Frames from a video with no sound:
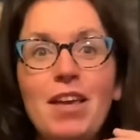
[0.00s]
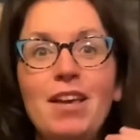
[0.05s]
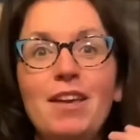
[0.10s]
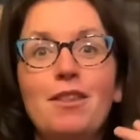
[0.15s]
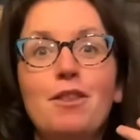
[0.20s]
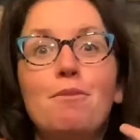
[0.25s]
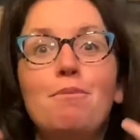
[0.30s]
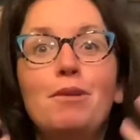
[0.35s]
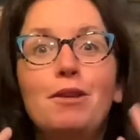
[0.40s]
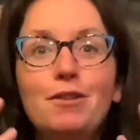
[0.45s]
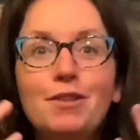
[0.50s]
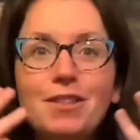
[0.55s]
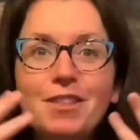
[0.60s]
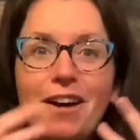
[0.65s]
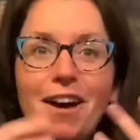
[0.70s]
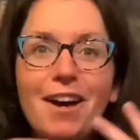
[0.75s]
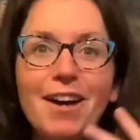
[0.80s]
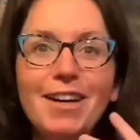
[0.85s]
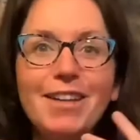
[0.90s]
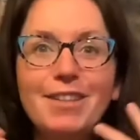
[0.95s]
the blue
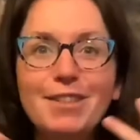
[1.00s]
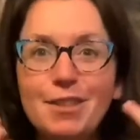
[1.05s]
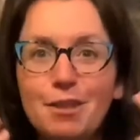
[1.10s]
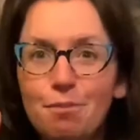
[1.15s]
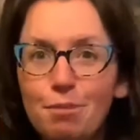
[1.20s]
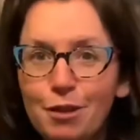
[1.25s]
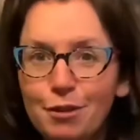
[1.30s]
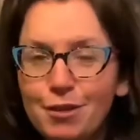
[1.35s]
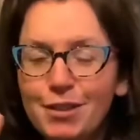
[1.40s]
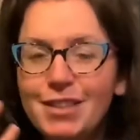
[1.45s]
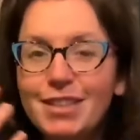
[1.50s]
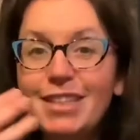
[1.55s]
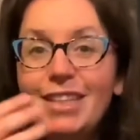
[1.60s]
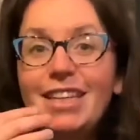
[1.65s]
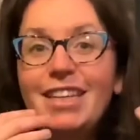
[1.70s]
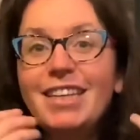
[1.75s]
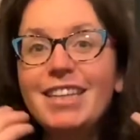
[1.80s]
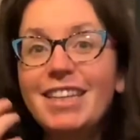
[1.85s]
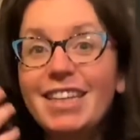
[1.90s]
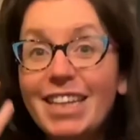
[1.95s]
skies and the blue sea
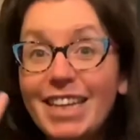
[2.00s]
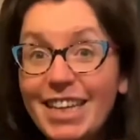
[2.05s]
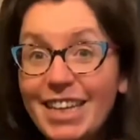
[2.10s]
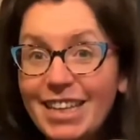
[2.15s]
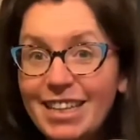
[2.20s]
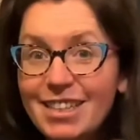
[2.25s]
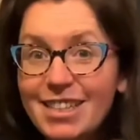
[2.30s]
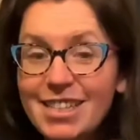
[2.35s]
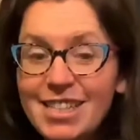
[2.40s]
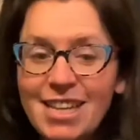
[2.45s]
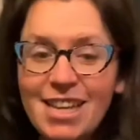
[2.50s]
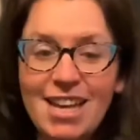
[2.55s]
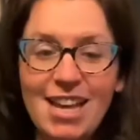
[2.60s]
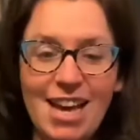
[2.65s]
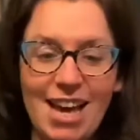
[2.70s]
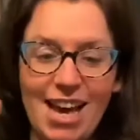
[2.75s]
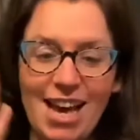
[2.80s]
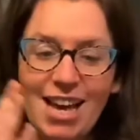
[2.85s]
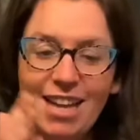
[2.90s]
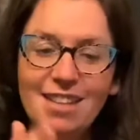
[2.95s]
and the heat.
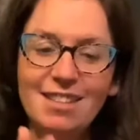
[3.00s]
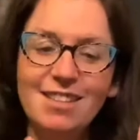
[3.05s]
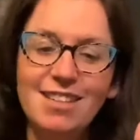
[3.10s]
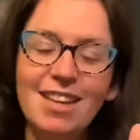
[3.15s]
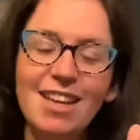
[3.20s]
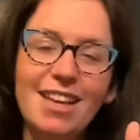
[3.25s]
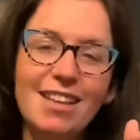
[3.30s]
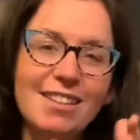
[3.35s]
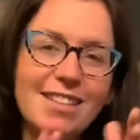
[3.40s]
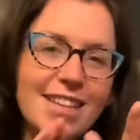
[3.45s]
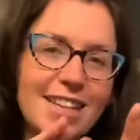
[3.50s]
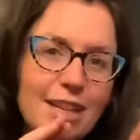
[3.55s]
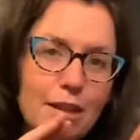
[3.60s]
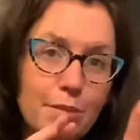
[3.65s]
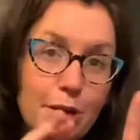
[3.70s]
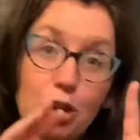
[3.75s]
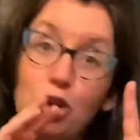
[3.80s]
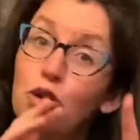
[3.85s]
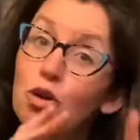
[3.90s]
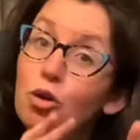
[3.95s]
And it's a little
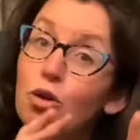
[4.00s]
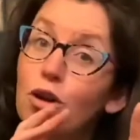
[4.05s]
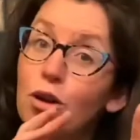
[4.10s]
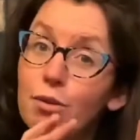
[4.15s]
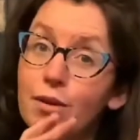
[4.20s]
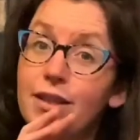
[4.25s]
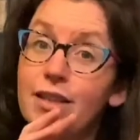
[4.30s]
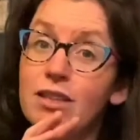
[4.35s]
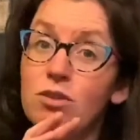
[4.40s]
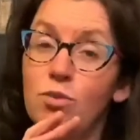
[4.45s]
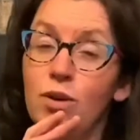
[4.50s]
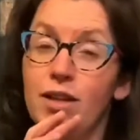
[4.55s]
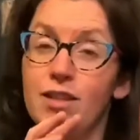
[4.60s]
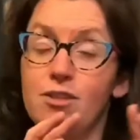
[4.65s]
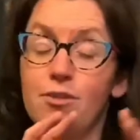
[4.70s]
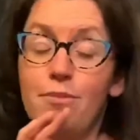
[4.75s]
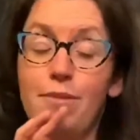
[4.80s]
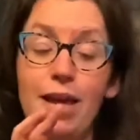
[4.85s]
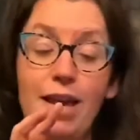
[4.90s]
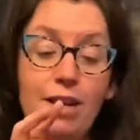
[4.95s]
bit cooler where these wines are
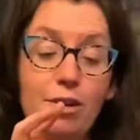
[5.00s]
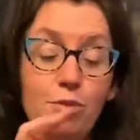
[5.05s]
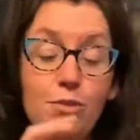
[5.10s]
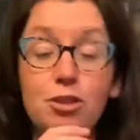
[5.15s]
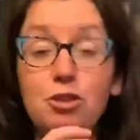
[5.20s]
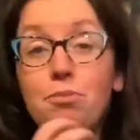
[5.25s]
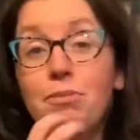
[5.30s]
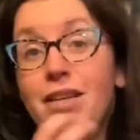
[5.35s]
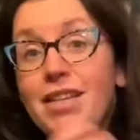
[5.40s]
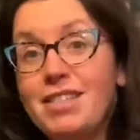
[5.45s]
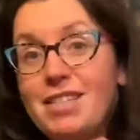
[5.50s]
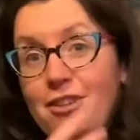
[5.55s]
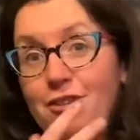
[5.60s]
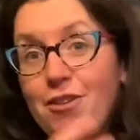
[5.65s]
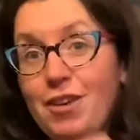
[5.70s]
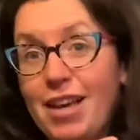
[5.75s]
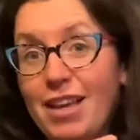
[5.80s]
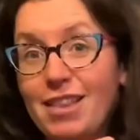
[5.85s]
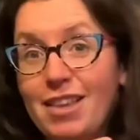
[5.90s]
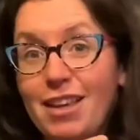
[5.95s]
made, which means that you
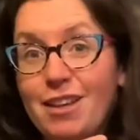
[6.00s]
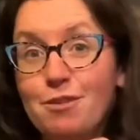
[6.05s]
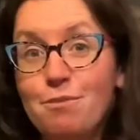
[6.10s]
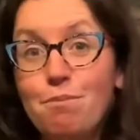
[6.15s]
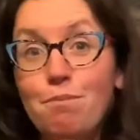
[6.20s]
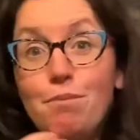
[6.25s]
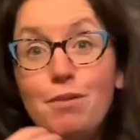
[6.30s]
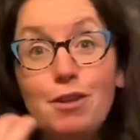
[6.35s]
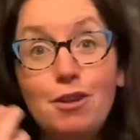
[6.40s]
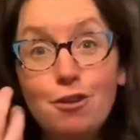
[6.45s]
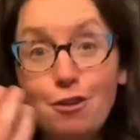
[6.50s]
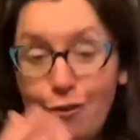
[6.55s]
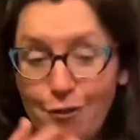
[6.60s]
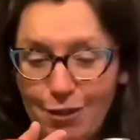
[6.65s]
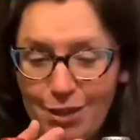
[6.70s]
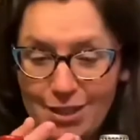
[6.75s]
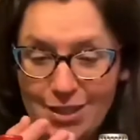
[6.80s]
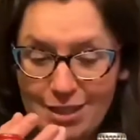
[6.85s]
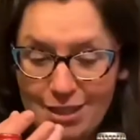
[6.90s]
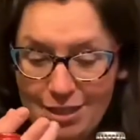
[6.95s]
get that beautiful
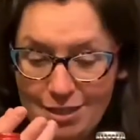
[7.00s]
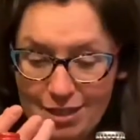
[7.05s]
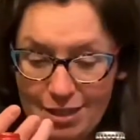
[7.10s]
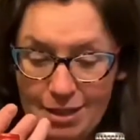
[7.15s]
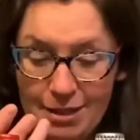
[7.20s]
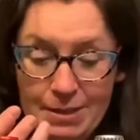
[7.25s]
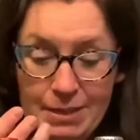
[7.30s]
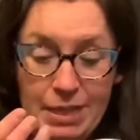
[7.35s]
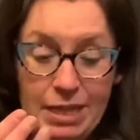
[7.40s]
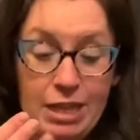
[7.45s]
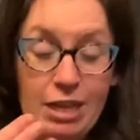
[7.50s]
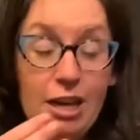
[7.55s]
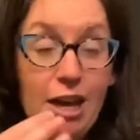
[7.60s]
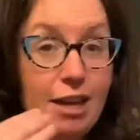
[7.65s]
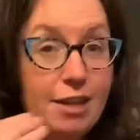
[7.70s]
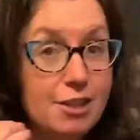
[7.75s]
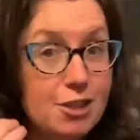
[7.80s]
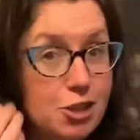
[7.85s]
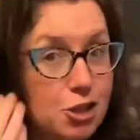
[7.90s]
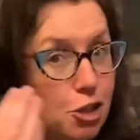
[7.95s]
acidity. It's
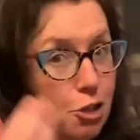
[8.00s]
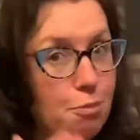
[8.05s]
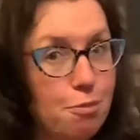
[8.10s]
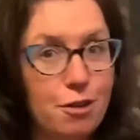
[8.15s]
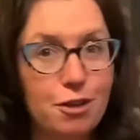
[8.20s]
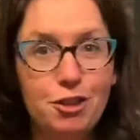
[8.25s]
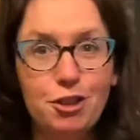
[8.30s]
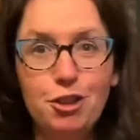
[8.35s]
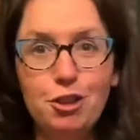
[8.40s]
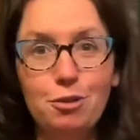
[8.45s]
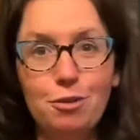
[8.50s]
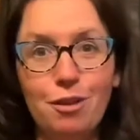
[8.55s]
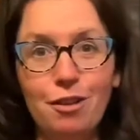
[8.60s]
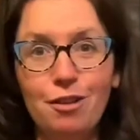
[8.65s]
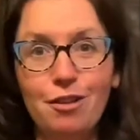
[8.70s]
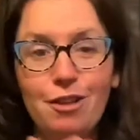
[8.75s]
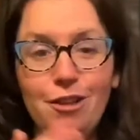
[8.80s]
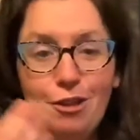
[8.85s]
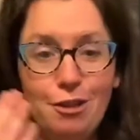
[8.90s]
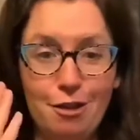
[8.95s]
super unusual.
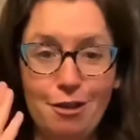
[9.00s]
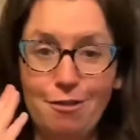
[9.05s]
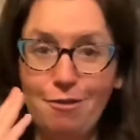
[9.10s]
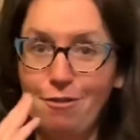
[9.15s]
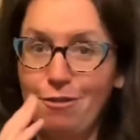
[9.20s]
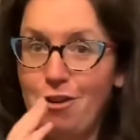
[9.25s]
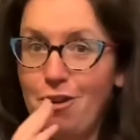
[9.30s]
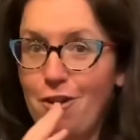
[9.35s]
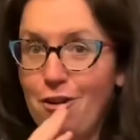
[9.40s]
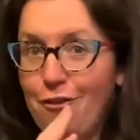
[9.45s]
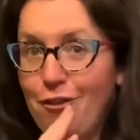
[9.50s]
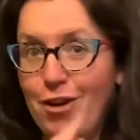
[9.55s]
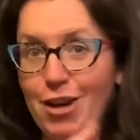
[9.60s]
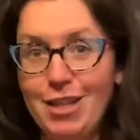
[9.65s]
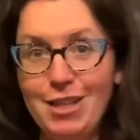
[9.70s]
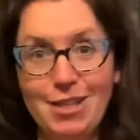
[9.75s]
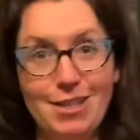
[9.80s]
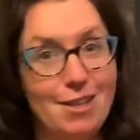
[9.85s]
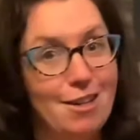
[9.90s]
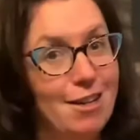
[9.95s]
You're gonna find
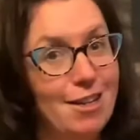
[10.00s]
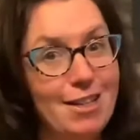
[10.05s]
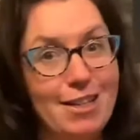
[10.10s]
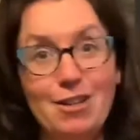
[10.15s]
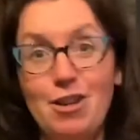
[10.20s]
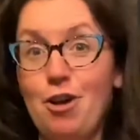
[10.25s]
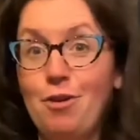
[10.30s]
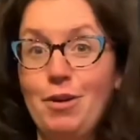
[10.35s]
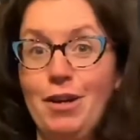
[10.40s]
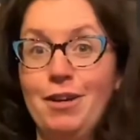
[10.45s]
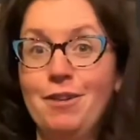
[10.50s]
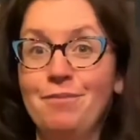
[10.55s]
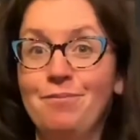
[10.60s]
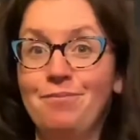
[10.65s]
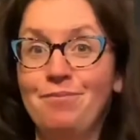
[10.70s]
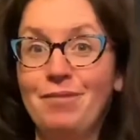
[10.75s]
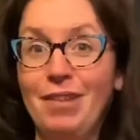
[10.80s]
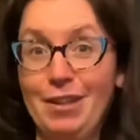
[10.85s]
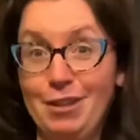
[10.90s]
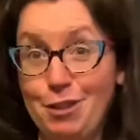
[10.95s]
this hardly nowhere,
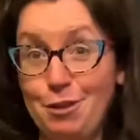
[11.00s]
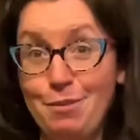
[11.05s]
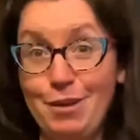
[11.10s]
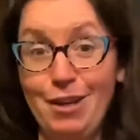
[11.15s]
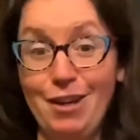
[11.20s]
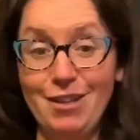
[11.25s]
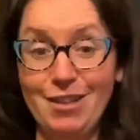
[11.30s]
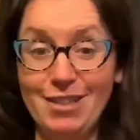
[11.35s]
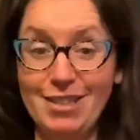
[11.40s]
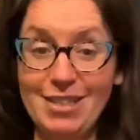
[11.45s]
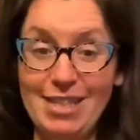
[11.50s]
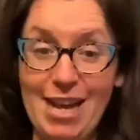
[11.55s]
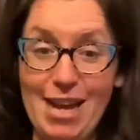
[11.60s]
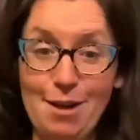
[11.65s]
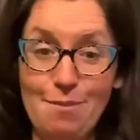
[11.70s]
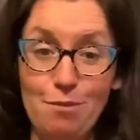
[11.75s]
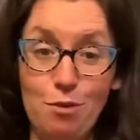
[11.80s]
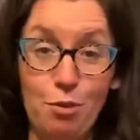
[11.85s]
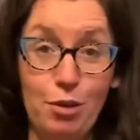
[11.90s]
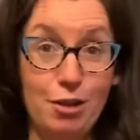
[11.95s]
to be honest.
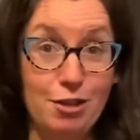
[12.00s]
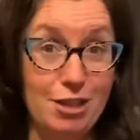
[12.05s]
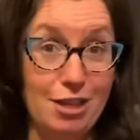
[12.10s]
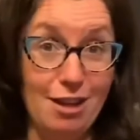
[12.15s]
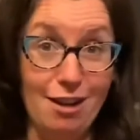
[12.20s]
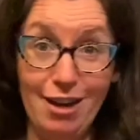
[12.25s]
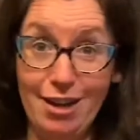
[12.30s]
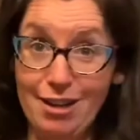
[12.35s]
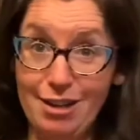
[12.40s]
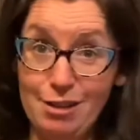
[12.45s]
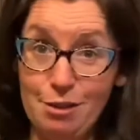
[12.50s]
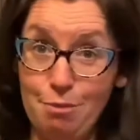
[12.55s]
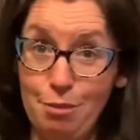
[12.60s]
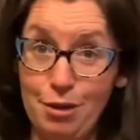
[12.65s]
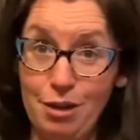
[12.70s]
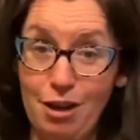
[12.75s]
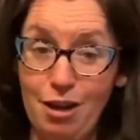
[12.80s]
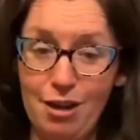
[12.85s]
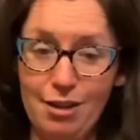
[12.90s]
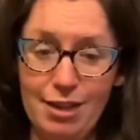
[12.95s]
We were delighted to put it
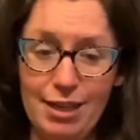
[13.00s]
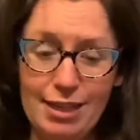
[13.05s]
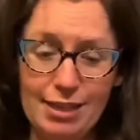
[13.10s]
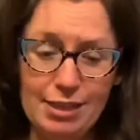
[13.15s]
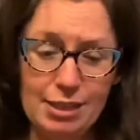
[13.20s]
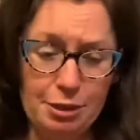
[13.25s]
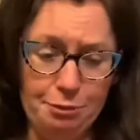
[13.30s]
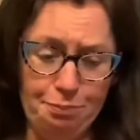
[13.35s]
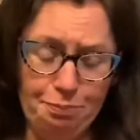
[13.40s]
on the list.